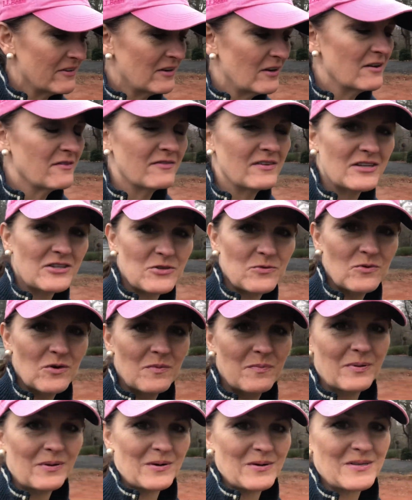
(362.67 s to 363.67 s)
very
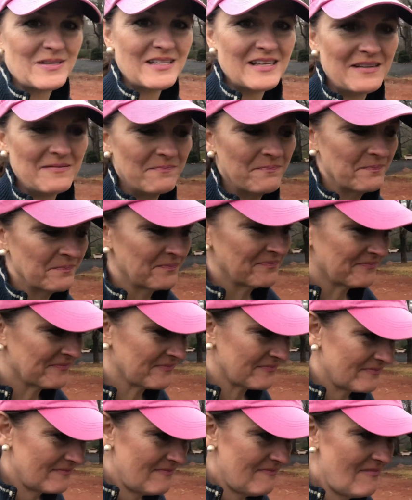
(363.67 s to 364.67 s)
visual person.
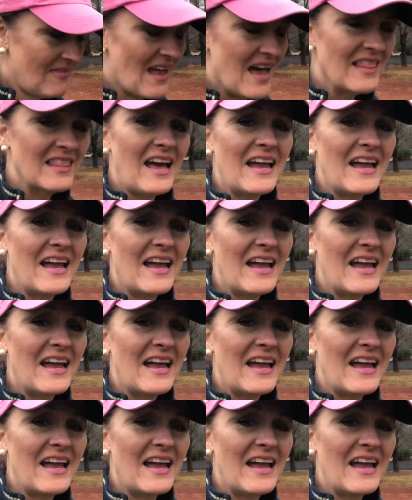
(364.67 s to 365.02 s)
I